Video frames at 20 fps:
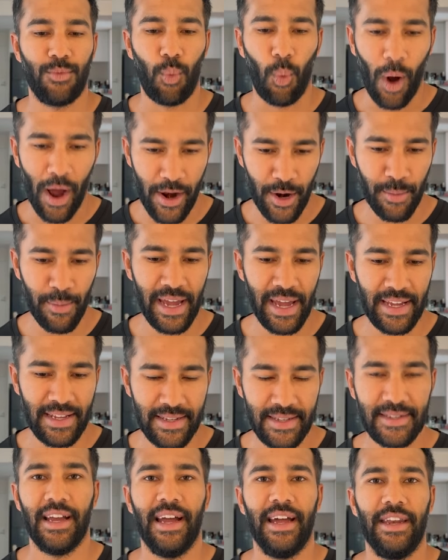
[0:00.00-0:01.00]
wider
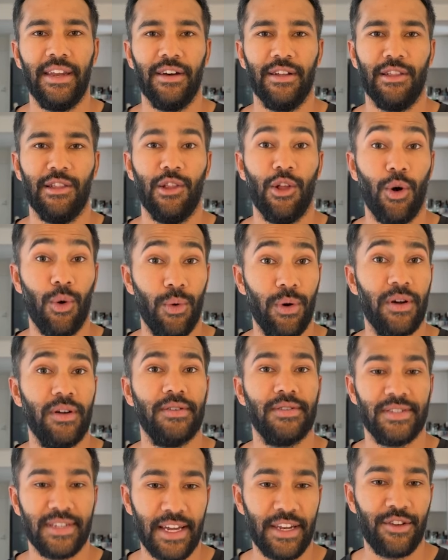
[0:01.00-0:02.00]
base and a
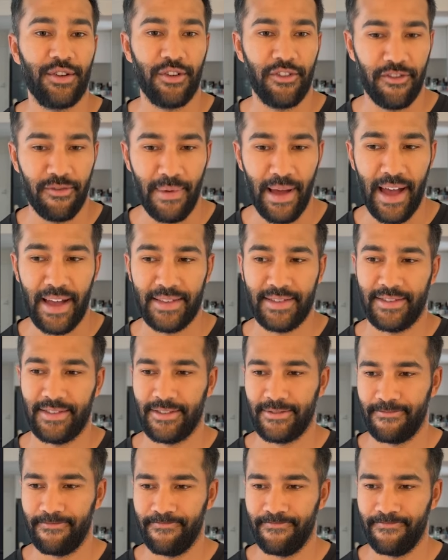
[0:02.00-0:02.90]
lower center of mass.